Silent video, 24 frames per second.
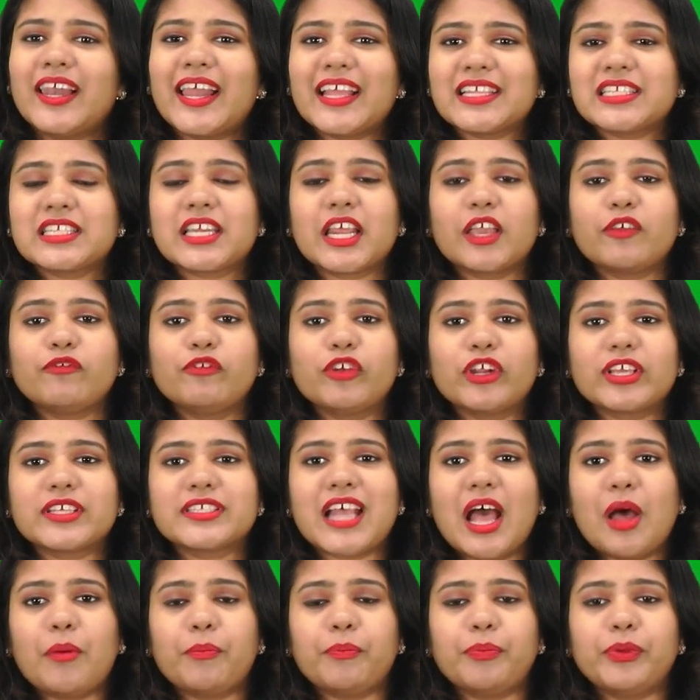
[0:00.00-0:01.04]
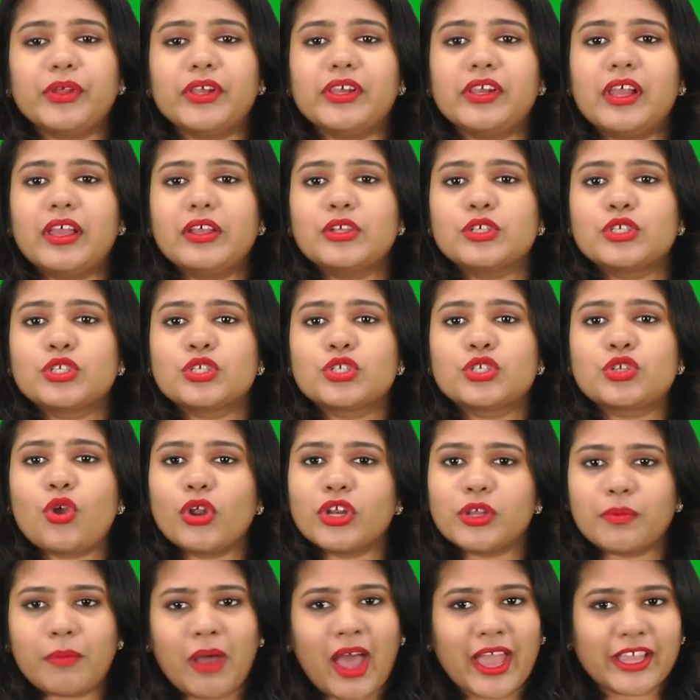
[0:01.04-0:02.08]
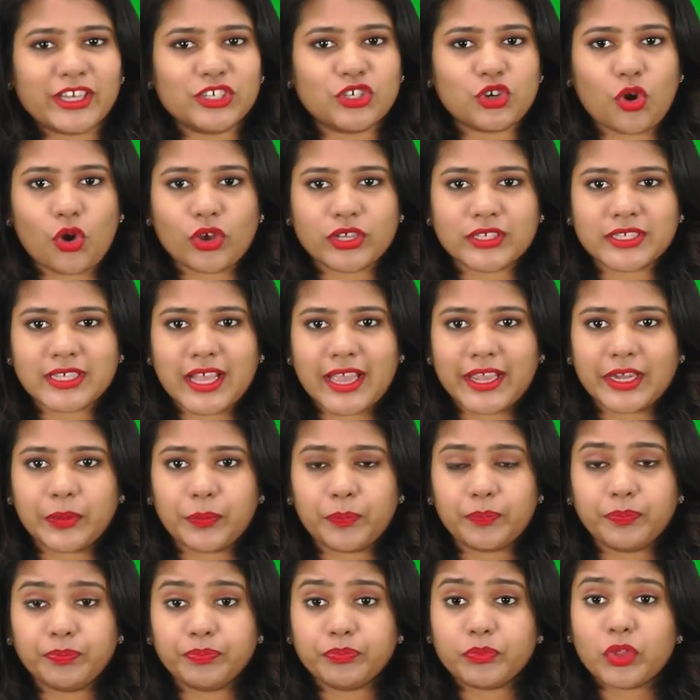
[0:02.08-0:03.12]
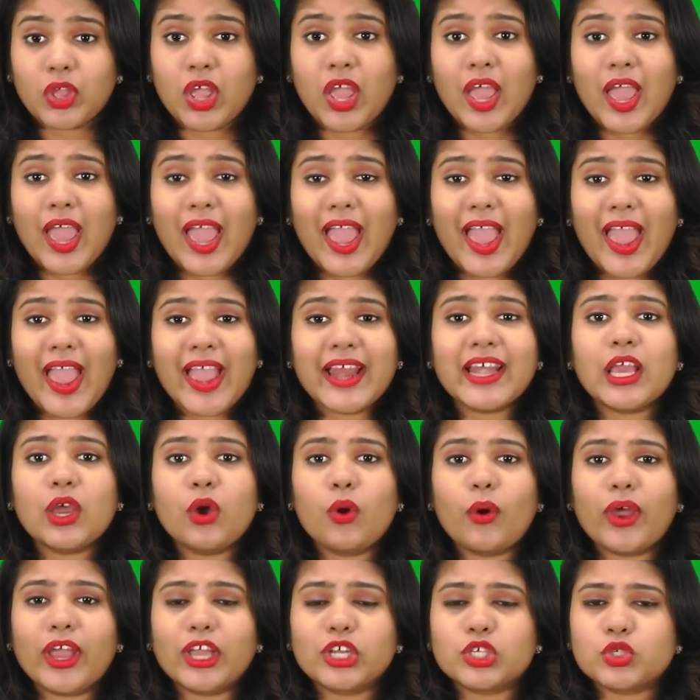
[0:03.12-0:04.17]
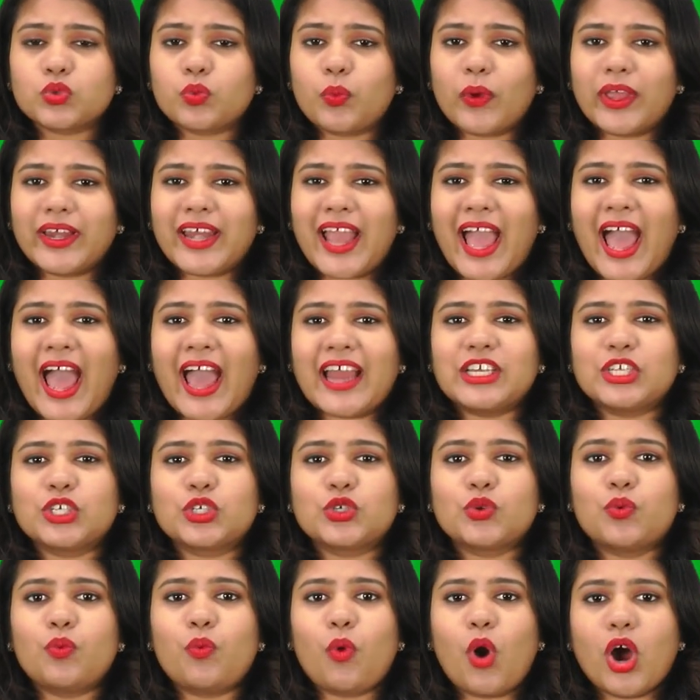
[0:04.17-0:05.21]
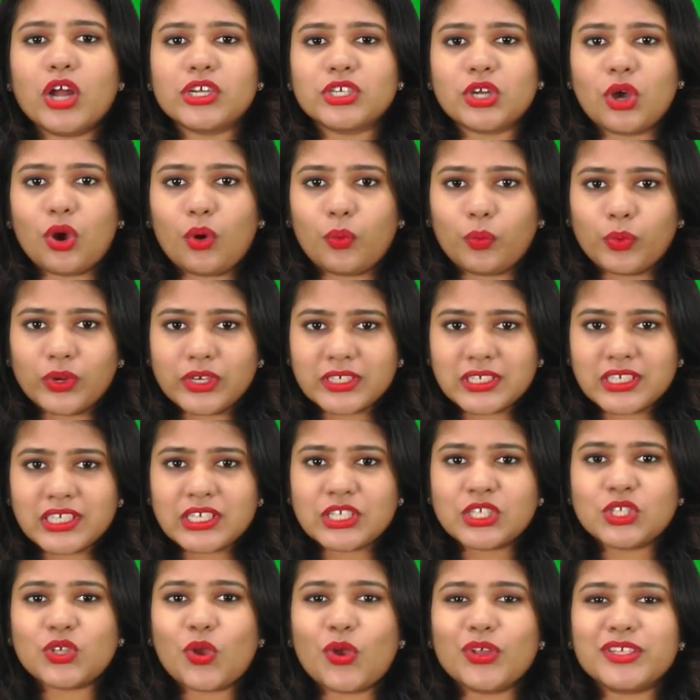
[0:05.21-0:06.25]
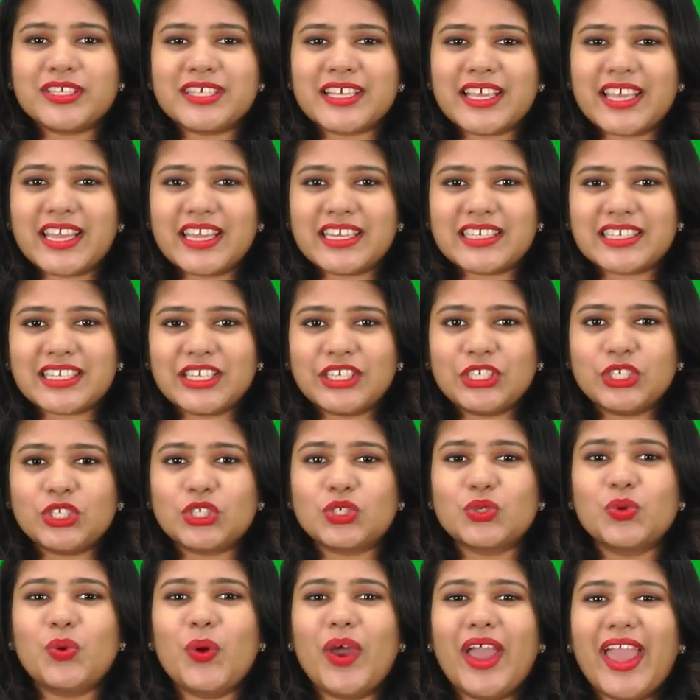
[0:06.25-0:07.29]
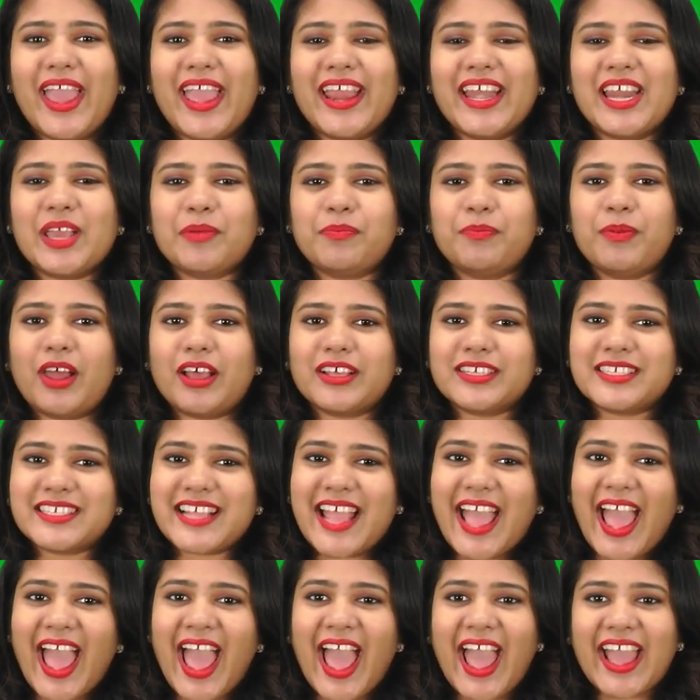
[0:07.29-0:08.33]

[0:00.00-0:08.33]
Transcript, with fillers: Let's take for example sodium hydroxide. NaOH when added to water will dissociate into Na plus